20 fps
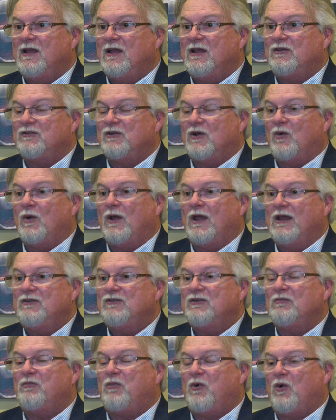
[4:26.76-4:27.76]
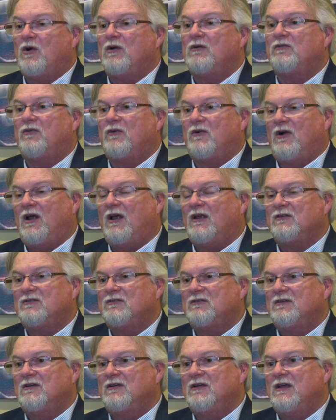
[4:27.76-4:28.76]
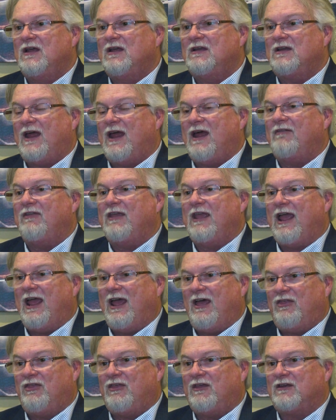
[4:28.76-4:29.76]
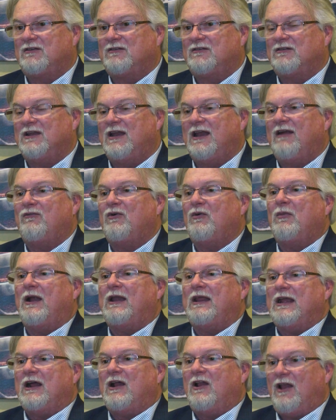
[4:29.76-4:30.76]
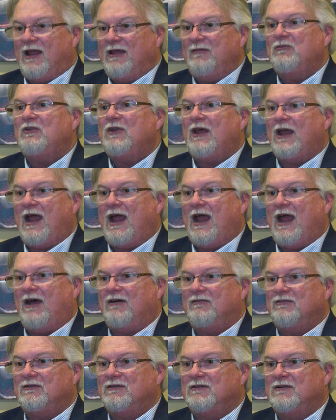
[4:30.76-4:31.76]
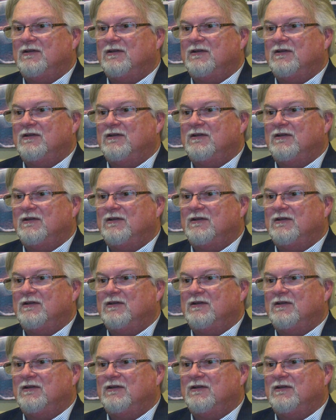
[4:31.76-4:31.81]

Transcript: So it's important for us to have the ethics that everybody claims they have,